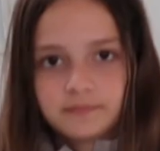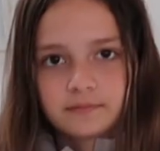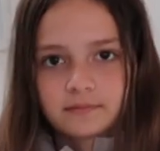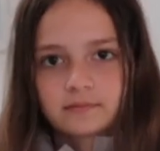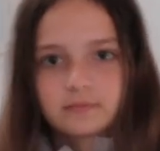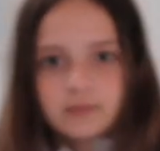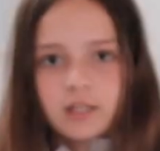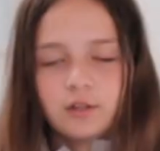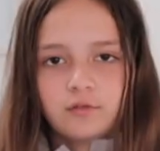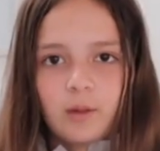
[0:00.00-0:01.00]
like it?
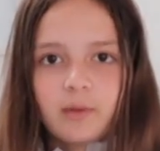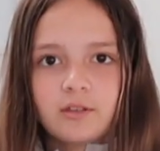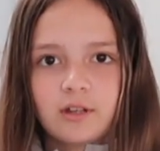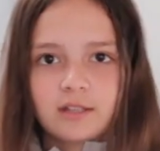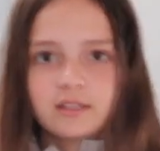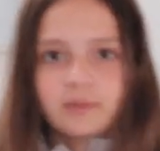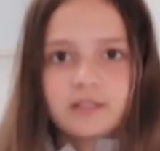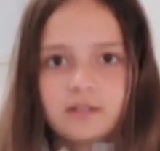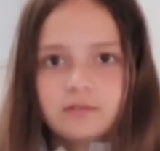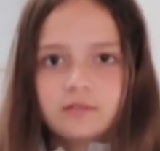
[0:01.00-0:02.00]
Can you flip it so I can see
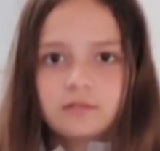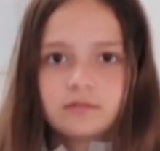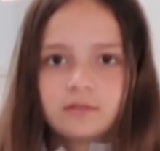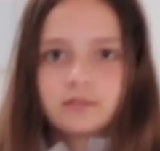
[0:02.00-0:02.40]
myself?